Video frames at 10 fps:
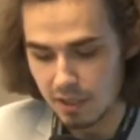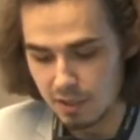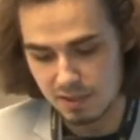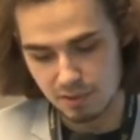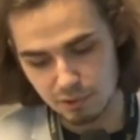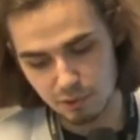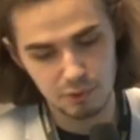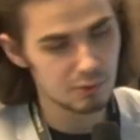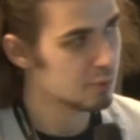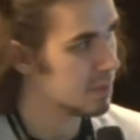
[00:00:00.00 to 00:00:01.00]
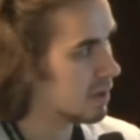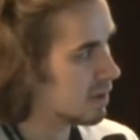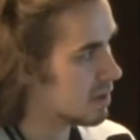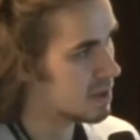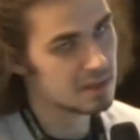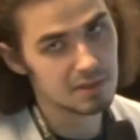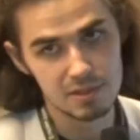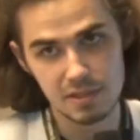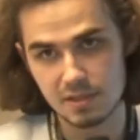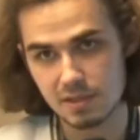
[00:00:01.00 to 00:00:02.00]
it's not going to be a
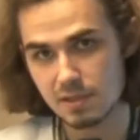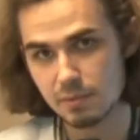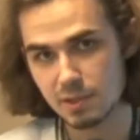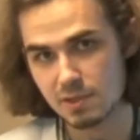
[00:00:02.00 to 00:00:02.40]
decentralized system,